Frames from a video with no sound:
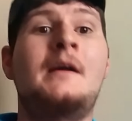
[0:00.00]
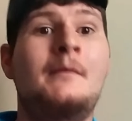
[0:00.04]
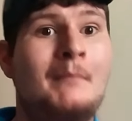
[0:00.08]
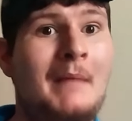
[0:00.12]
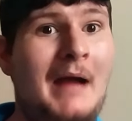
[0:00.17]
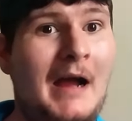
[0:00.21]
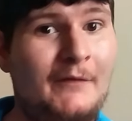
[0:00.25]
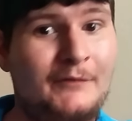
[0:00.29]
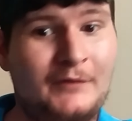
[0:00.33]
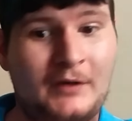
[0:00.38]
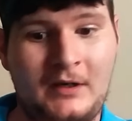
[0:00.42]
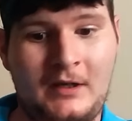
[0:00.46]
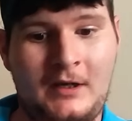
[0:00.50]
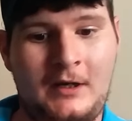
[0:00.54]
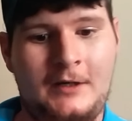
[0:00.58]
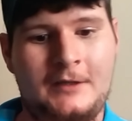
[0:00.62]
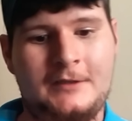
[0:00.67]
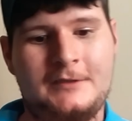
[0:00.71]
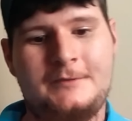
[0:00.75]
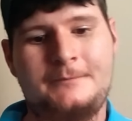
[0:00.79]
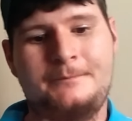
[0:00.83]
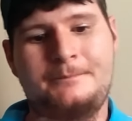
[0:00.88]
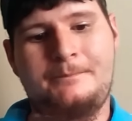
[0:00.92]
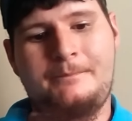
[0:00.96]
Mouth to
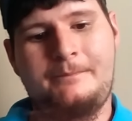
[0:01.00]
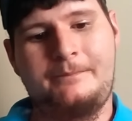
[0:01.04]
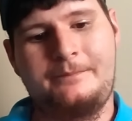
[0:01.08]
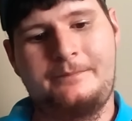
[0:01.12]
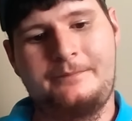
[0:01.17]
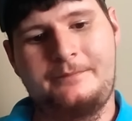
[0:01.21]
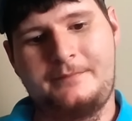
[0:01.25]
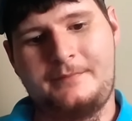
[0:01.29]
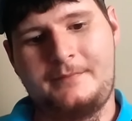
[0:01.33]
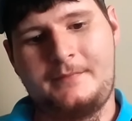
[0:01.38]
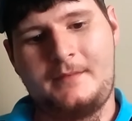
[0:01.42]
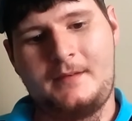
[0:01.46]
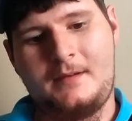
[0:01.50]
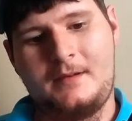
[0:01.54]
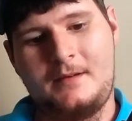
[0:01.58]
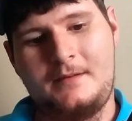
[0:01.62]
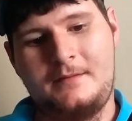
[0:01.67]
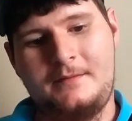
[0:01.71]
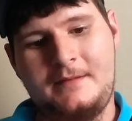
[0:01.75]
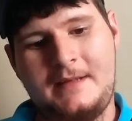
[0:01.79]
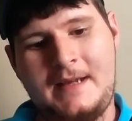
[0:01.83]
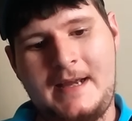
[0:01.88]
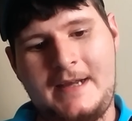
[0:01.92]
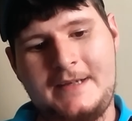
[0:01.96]
lungs.
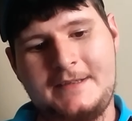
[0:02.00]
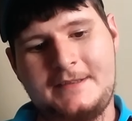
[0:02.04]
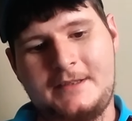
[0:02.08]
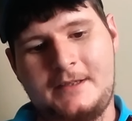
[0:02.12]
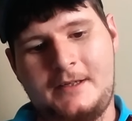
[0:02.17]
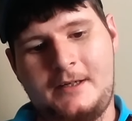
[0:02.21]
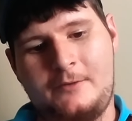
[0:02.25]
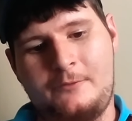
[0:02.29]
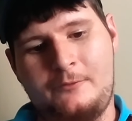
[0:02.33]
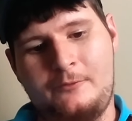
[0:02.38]
That's uh,